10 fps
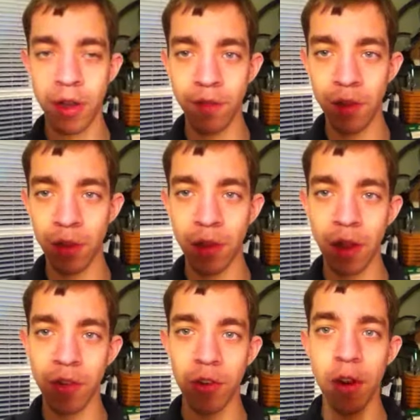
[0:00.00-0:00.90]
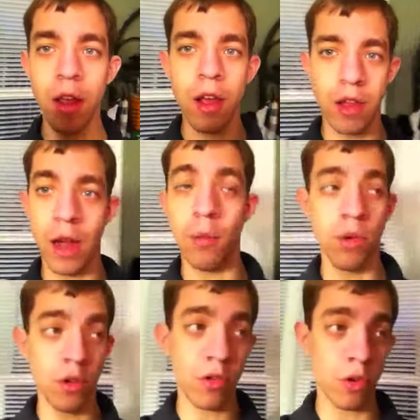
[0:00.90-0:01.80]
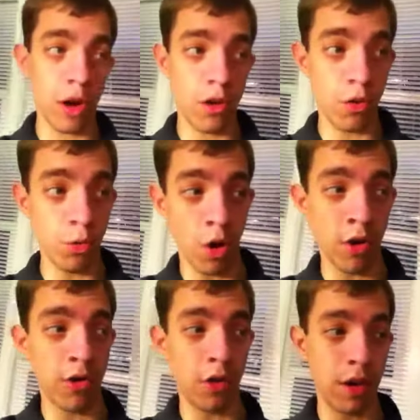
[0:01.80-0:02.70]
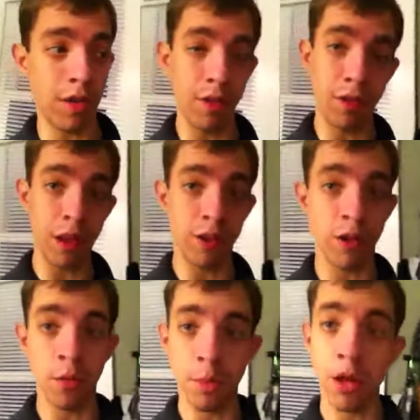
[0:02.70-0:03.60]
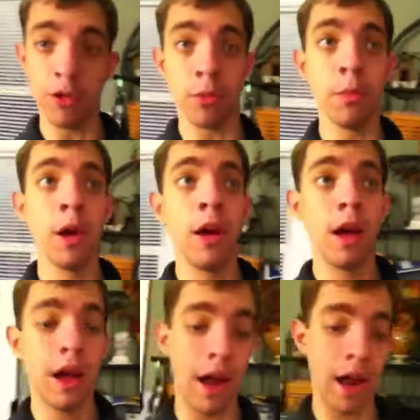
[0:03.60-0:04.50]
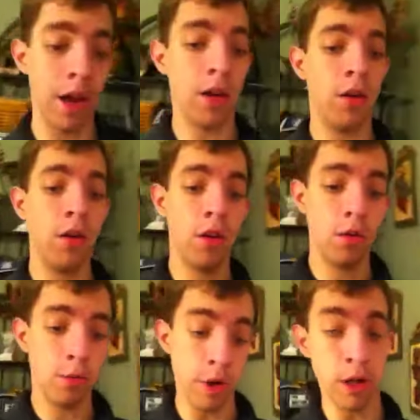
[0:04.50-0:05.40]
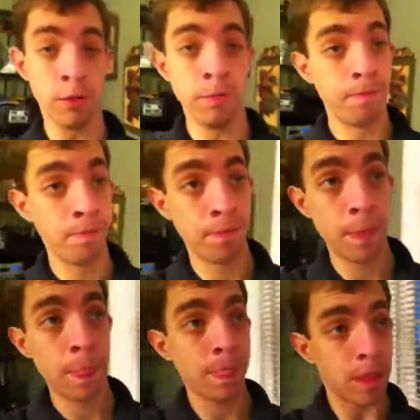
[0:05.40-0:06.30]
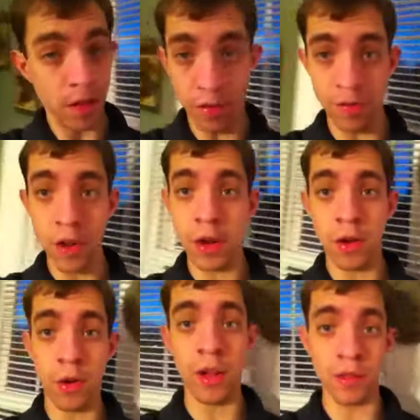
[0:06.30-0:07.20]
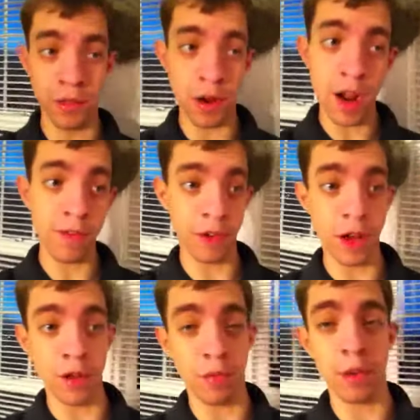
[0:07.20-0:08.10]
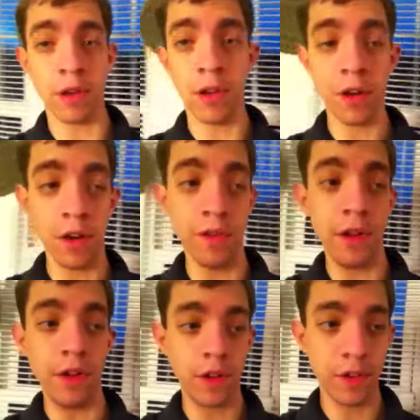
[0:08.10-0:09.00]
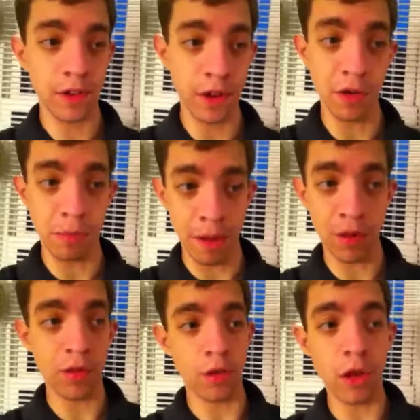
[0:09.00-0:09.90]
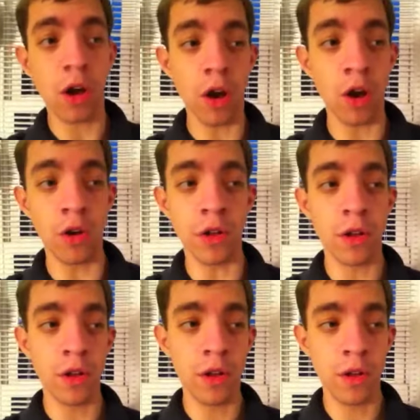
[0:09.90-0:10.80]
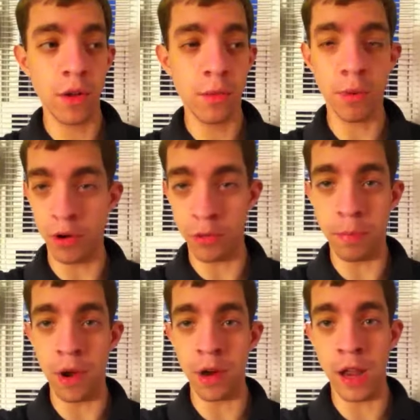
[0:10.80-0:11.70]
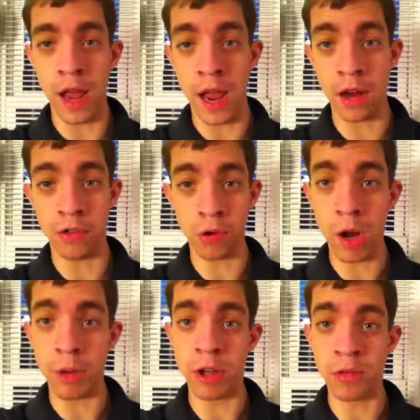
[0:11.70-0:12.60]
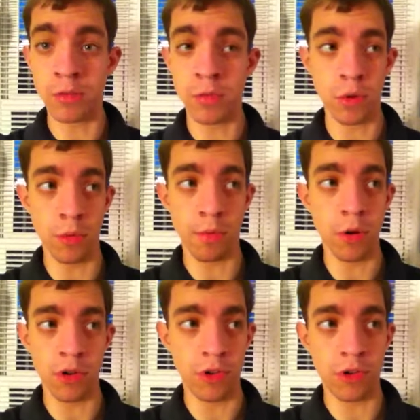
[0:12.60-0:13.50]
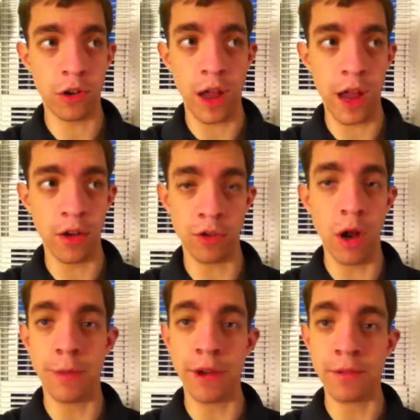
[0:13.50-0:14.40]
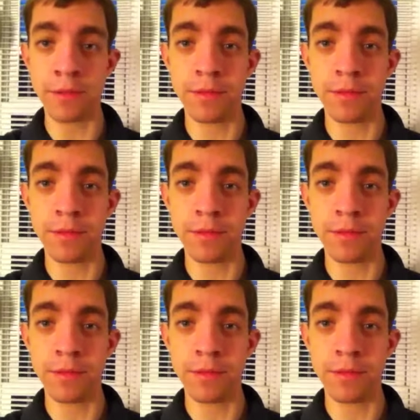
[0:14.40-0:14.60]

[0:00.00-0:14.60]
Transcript: TV station. Yeah, well, they're trying to launch their TV station in Belgium. And, well, this video is their advertisement of it. It's basically called Push Button to Add Drama, or Push to Add Drama.